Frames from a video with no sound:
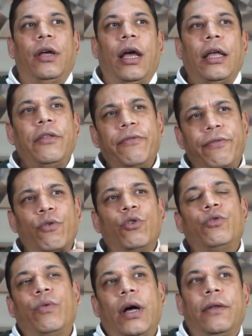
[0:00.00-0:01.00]
And the
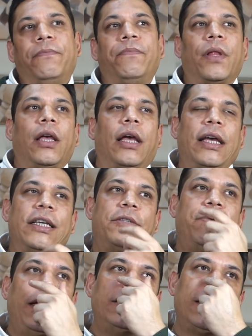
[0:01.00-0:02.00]
fourth one is
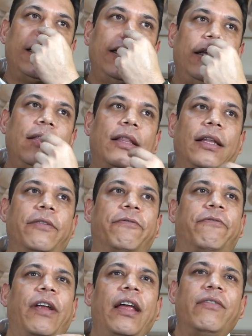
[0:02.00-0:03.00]
basically that the
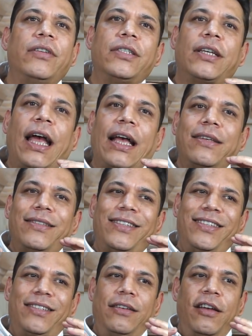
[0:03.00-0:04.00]
fragrance has
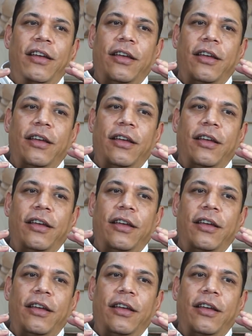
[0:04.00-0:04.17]
this